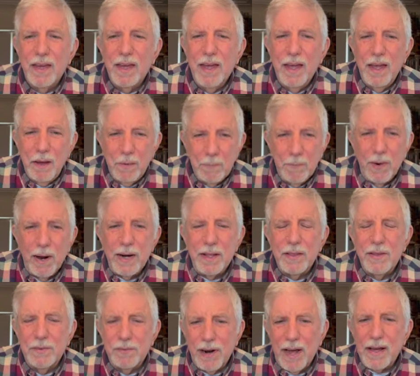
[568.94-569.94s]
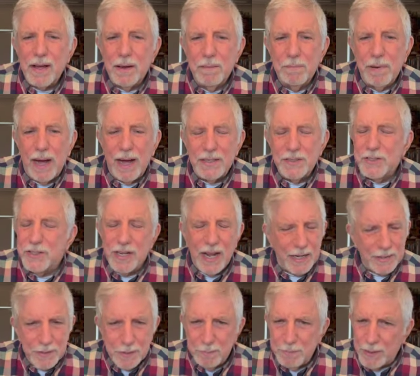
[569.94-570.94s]
He wanted the Rechabites
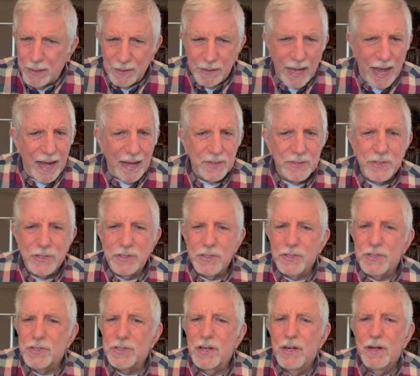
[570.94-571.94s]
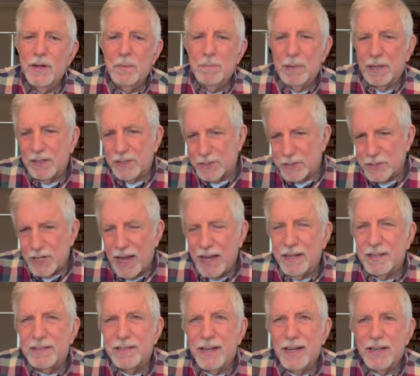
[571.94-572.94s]
not to build houses, but to stay
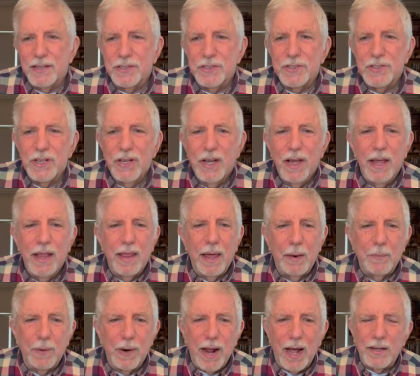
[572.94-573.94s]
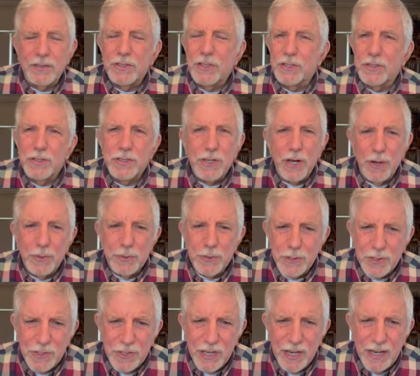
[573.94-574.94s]
in tents. They were not to sow
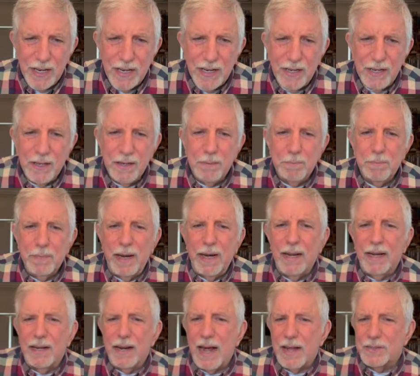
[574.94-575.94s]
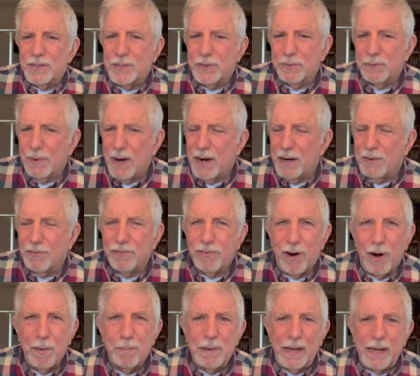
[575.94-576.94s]
seed, meaning not to run a
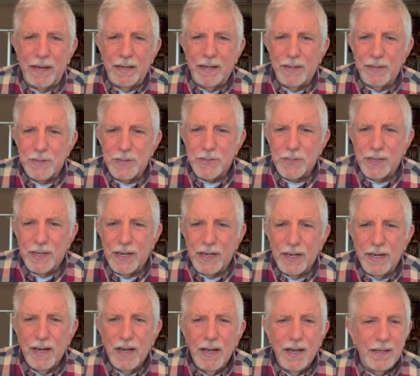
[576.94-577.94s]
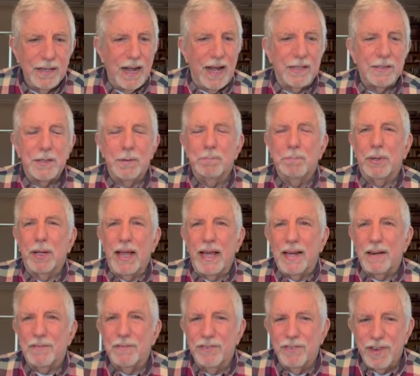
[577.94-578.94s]
farming industry, not to
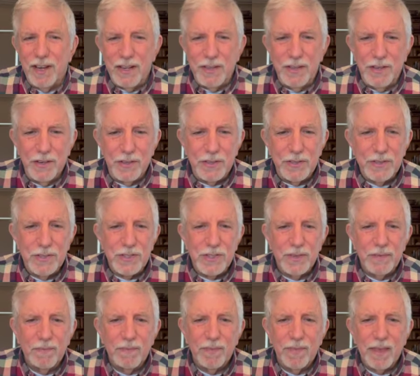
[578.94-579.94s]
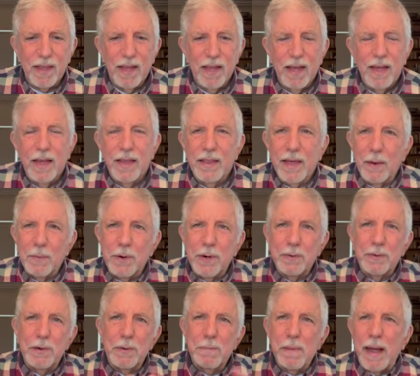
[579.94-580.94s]
plant vineyards. They were to
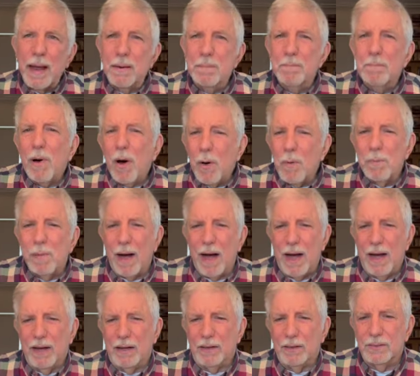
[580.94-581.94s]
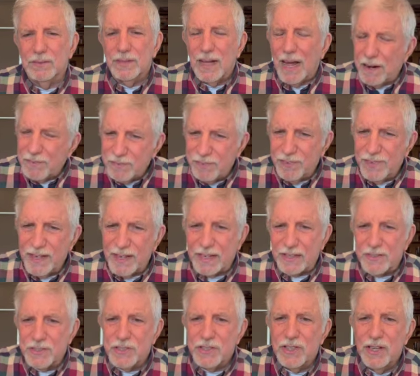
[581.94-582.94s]
remain mobile, not
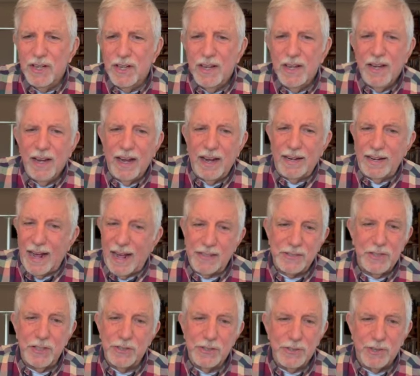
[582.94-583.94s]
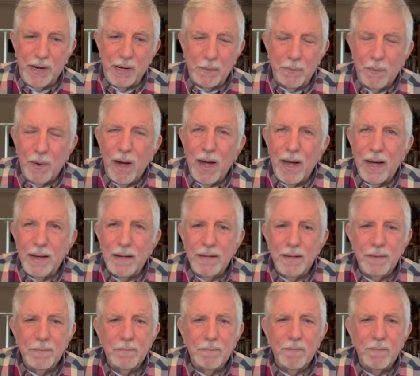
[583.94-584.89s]
fixed, and not to drink wine.